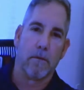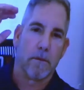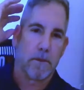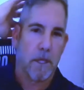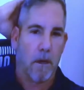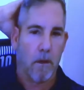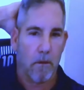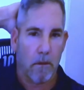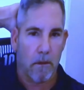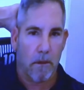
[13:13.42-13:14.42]

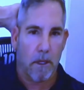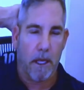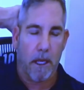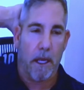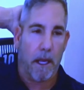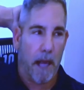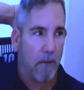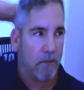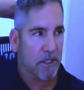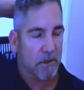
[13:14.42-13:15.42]
So, and
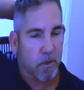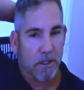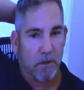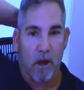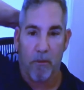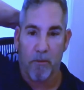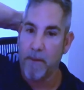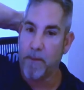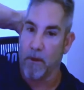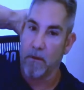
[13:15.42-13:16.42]
I was just with the wrong
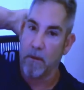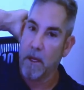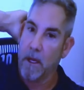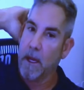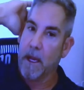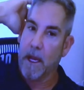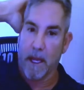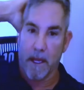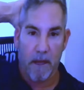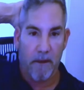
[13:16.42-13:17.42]
people.
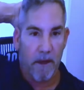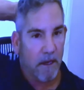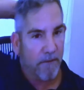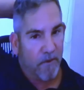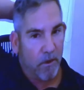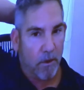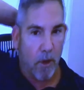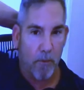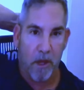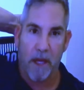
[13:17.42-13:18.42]
And if you
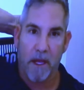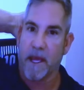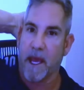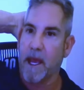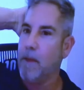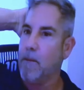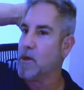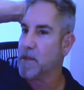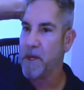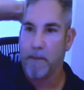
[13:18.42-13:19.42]
go play the game with
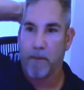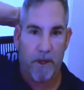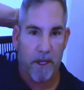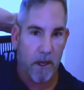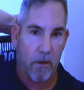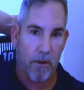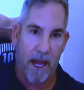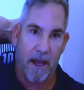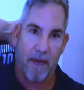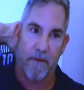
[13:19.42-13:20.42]
the people that don't
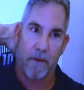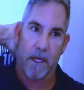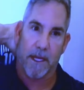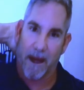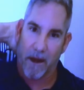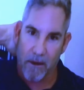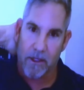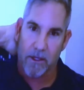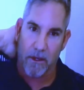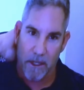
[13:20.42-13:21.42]
have the
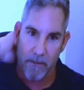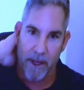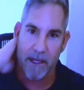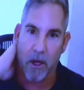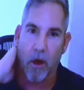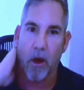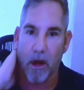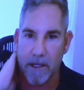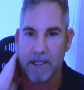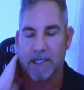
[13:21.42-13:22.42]
character to make the
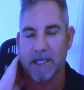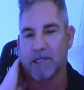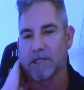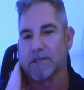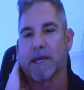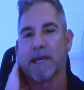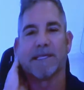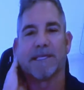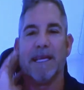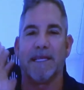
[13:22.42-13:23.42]
hard decisions, look,
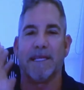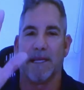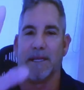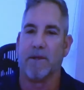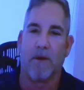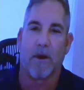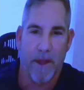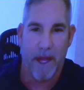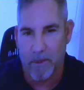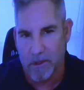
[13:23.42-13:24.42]
it's easy to do all
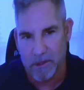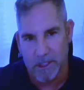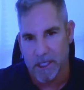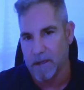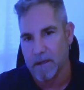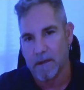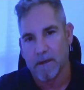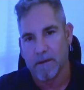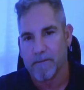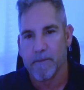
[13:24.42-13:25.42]
that bullshit.
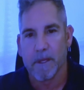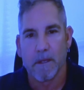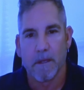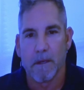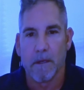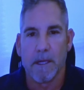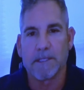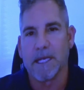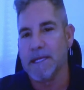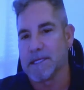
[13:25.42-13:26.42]
It's
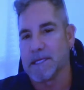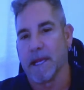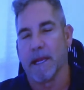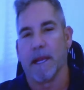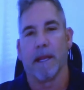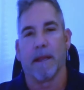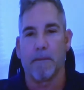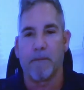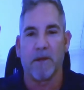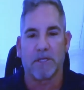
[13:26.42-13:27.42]
easy and it
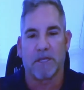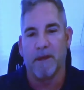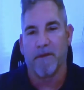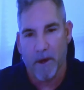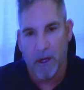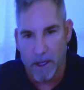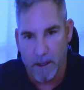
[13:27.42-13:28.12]
appears to be fun,